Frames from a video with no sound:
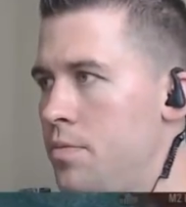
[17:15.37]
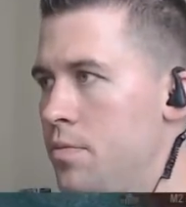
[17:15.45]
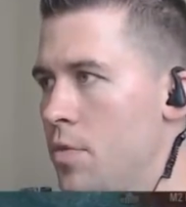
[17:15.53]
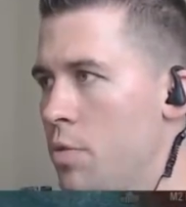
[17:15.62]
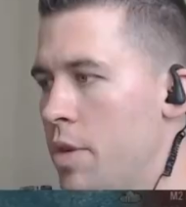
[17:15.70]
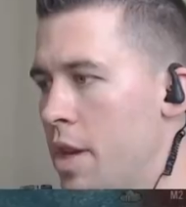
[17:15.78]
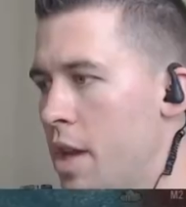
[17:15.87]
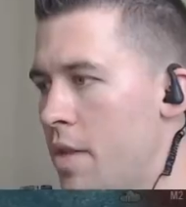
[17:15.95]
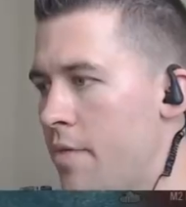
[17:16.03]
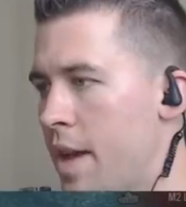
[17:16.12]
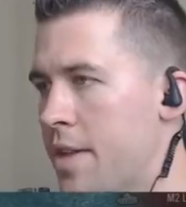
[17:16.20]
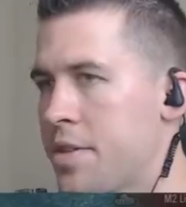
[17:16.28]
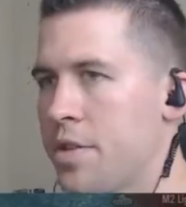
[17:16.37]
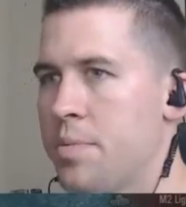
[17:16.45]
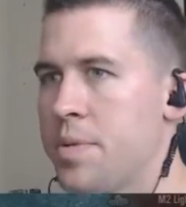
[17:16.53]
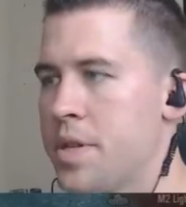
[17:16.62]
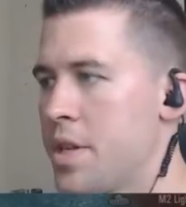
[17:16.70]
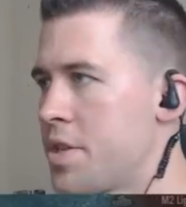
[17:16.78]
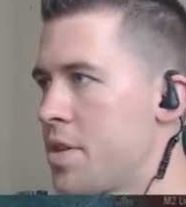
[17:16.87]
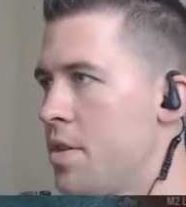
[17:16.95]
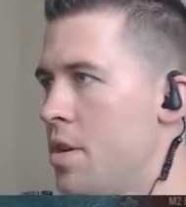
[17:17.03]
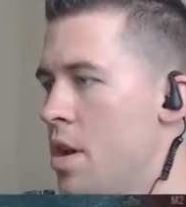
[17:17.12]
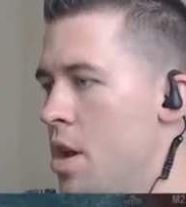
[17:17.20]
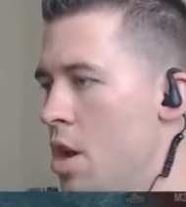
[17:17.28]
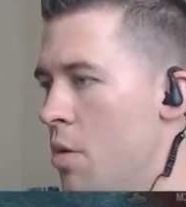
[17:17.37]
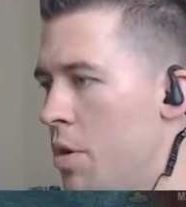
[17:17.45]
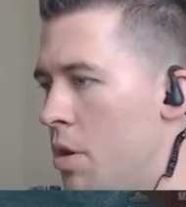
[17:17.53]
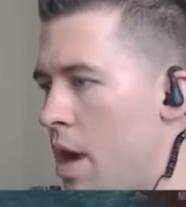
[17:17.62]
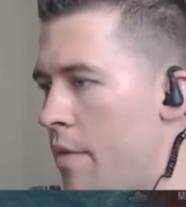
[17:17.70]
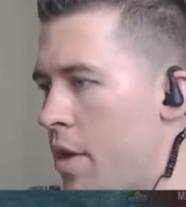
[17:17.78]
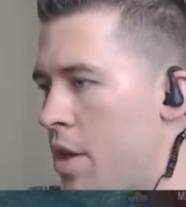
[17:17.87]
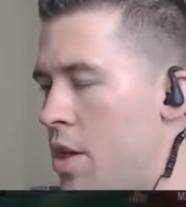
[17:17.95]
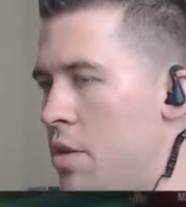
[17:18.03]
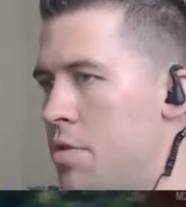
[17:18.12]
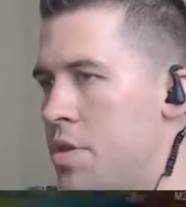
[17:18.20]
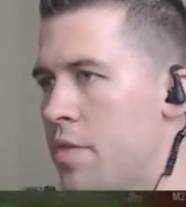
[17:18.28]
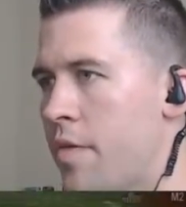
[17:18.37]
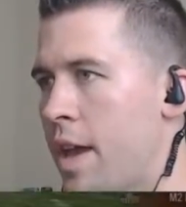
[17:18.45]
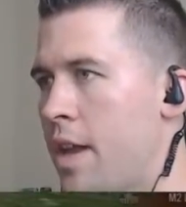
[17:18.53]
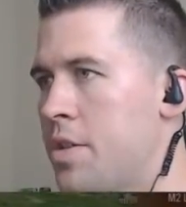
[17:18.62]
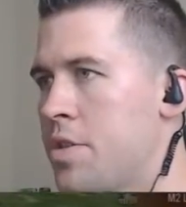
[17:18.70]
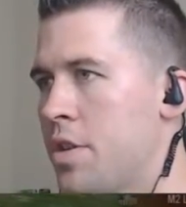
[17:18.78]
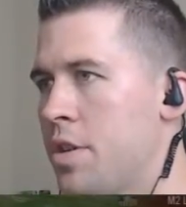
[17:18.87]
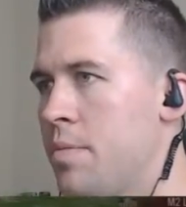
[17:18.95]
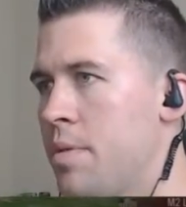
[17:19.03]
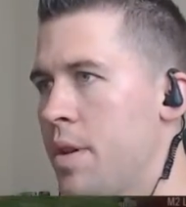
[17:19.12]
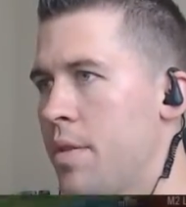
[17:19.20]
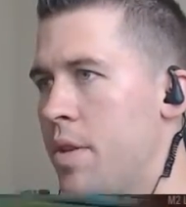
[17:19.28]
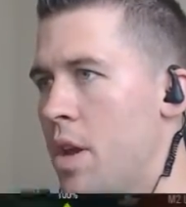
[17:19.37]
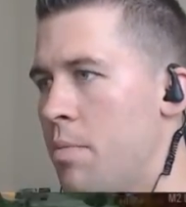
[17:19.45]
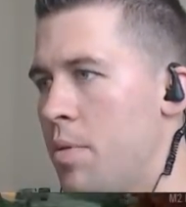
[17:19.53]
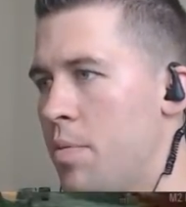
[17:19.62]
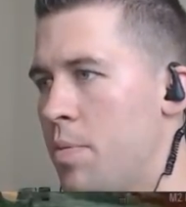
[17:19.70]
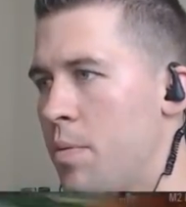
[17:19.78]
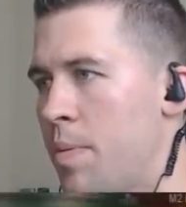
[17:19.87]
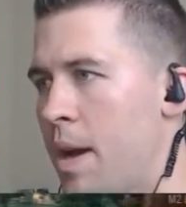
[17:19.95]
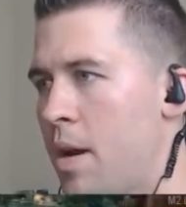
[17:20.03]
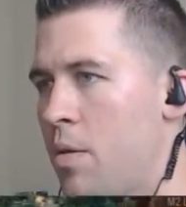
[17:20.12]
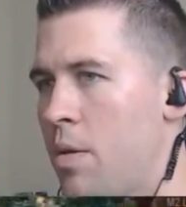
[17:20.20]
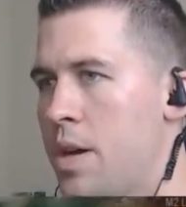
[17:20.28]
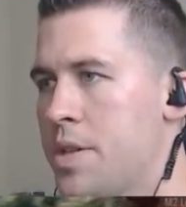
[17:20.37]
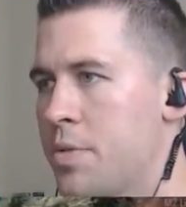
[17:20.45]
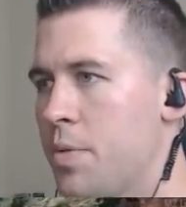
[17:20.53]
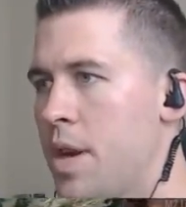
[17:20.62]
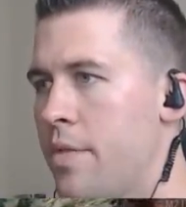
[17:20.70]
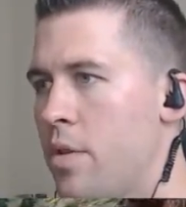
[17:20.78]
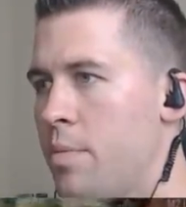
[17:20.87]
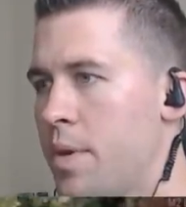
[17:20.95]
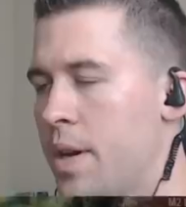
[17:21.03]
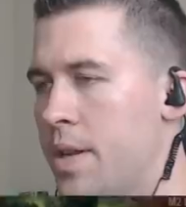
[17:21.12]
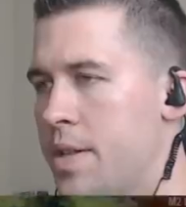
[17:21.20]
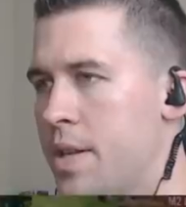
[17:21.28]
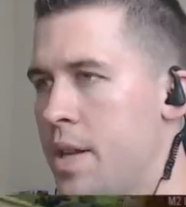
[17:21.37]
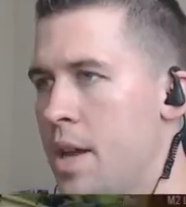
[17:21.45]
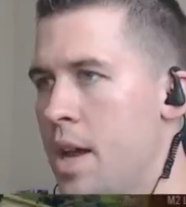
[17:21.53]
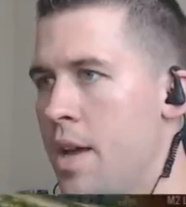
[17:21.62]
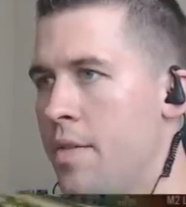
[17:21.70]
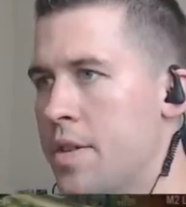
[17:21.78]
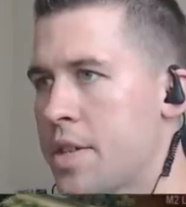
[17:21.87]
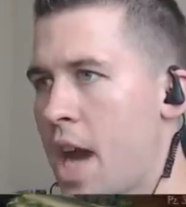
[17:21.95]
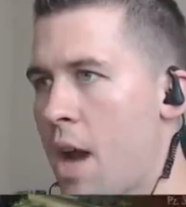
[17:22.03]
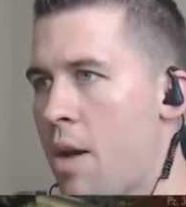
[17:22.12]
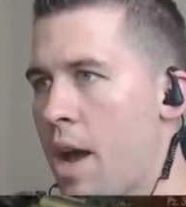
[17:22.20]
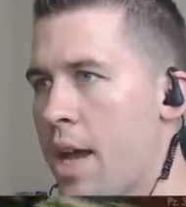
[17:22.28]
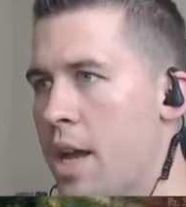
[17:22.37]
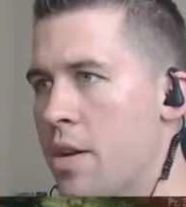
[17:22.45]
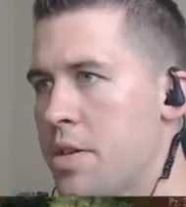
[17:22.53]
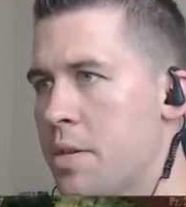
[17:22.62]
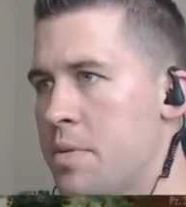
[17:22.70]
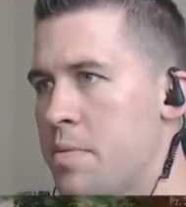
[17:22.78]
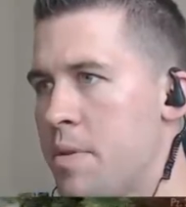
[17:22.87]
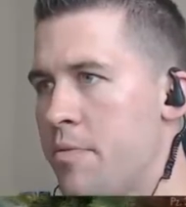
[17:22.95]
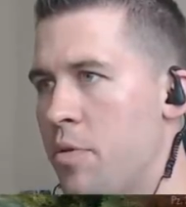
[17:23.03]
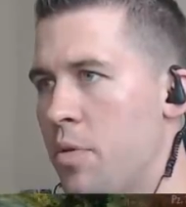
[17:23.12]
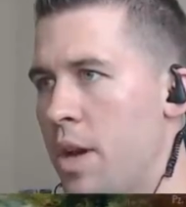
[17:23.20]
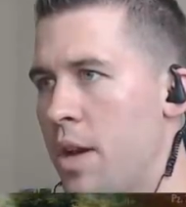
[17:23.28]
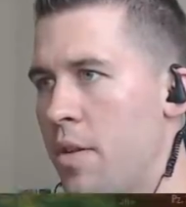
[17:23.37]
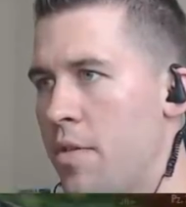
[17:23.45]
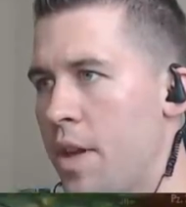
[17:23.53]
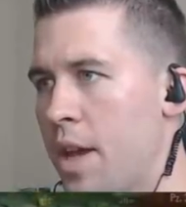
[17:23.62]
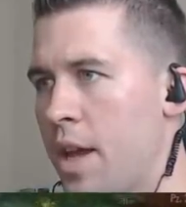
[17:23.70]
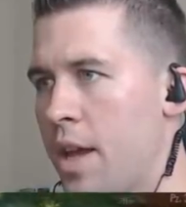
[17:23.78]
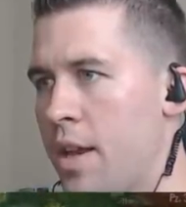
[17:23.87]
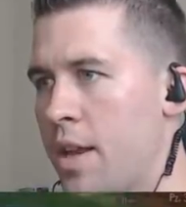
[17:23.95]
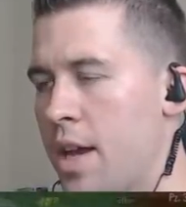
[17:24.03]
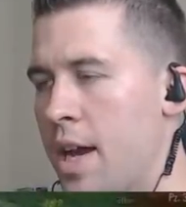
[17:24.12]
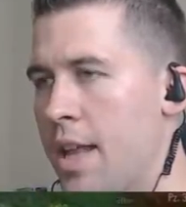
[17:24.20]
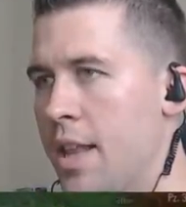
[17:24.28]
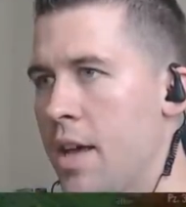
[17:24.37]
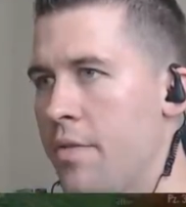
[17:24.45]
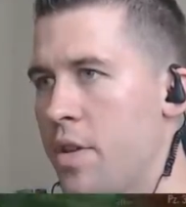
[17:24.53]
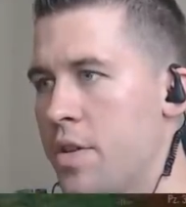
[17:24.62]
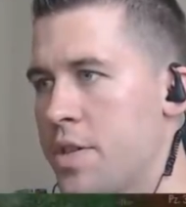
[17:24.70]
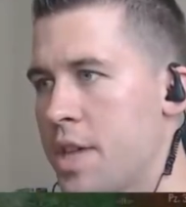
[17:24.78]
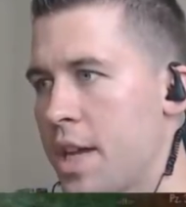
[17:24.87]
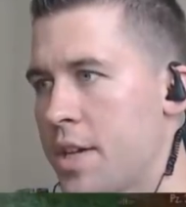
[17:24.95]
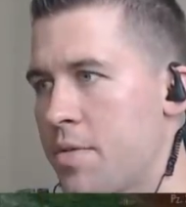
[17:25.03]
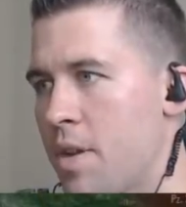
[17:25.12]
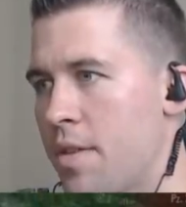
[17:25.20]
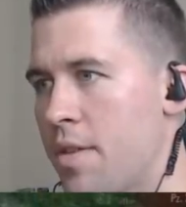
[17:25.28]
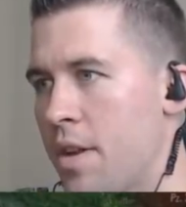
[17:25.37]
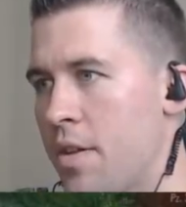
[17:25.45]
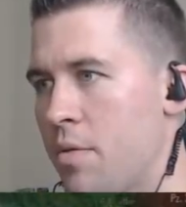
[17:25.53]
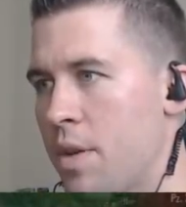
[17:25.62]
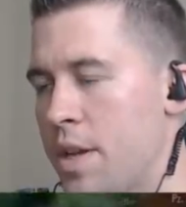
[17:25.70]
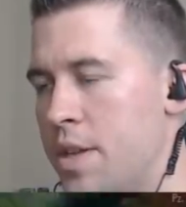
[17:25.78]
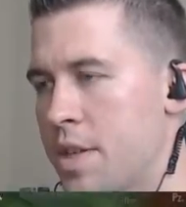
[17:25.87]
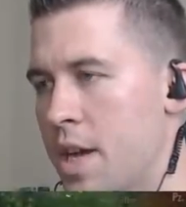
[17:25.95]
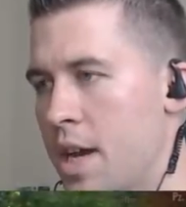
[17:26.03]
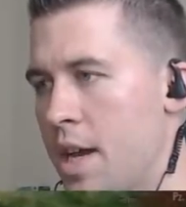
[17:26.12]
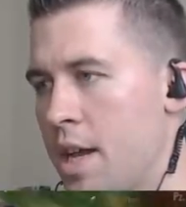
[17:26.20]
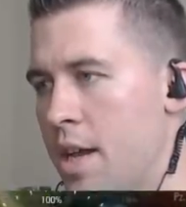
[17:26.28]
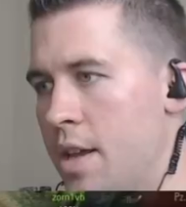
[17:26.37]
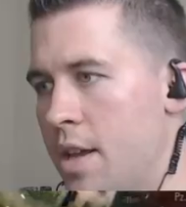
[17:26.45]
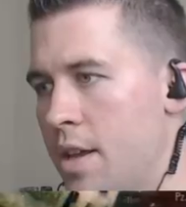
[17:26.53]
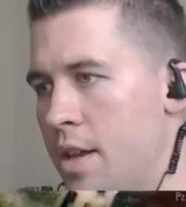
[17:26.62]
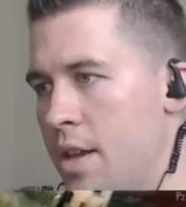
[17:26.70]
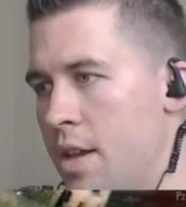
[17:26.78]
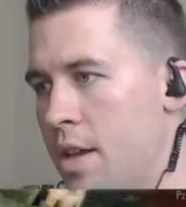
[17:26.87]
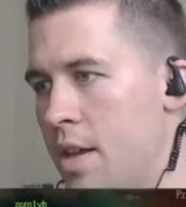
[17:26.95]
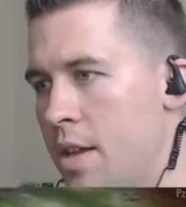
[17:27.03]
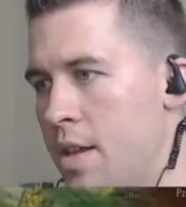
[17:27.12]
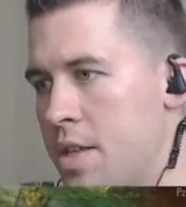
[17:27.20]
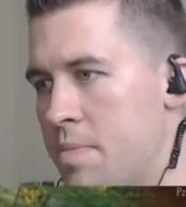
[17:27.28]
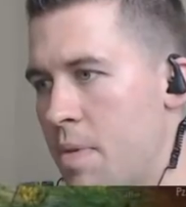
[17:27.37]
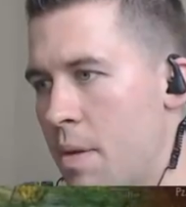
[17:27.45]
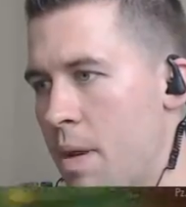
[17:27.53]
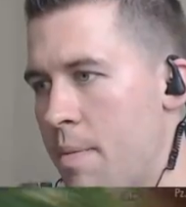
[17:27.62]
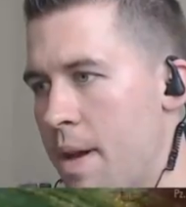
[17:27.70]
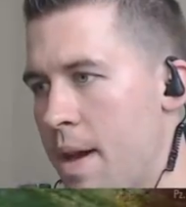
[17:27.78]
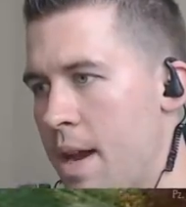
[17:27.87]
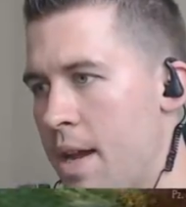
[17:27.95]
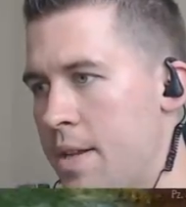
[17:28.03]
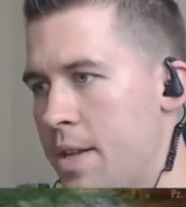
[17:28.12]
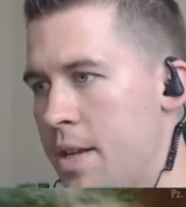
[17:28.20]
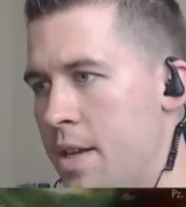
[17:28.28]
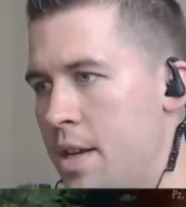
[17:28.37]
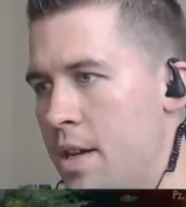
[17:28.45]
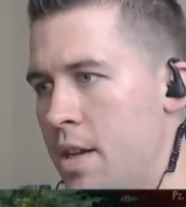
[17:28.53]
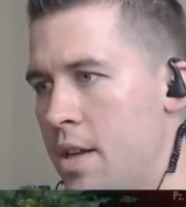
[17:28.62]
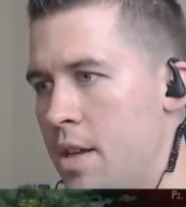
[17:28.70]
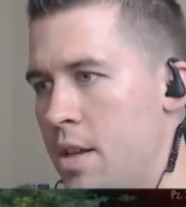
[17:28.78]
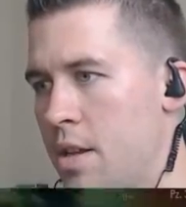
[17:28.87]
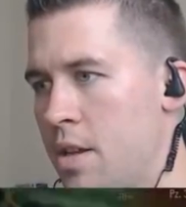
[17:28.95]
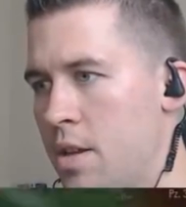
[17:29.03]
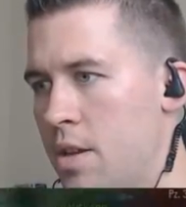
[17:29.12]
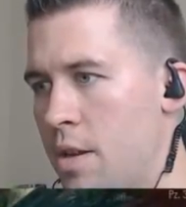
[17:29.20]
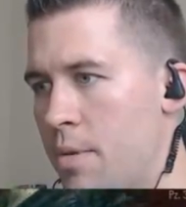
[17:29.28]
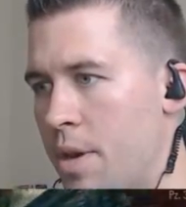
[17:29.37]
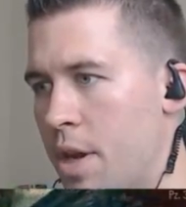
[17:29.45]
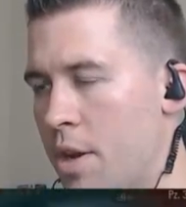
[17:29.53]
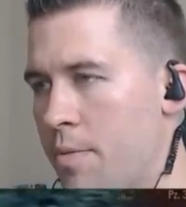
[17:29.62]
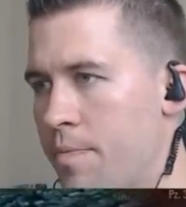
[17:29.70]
We need to advance on their position. We don't have a huge advantage on them, number for power-wise or whatever, but this guy right here seems to be full health, and I love those tanks right there, the one he's got. This is probably a bad idea. There we go.